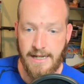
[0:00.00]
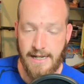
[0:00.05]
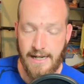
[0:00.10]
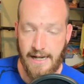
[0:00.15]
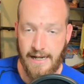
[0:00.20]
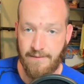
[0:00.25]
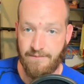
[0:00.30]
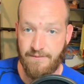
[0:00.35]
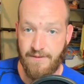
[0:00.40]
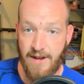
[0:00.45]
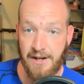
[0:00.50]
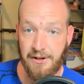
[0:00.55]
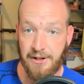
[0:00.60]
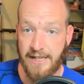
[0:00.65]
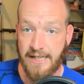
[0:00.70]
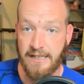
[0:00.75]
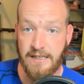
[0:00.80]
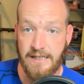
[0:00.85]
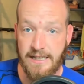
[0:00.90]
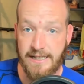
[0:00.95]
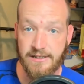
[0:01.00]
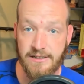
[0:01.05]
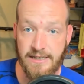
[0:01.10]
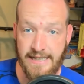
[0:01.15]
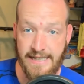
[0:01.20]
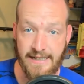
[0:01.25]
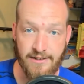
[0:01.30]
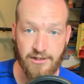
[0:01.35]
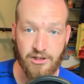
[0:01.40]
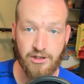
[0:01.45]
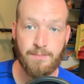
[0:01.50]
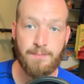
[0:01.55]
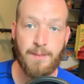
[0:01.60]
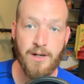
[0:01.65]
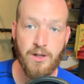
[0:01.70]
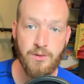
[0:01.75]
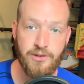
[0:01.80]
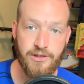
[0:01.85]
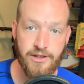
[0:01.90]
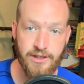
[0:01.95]
it very clearly
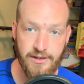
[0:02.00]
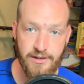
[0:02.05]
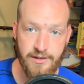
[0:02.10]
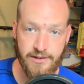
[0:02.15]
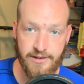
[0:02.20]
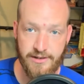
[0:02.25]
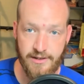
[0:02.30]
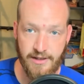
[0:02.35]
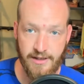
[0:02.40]
exposes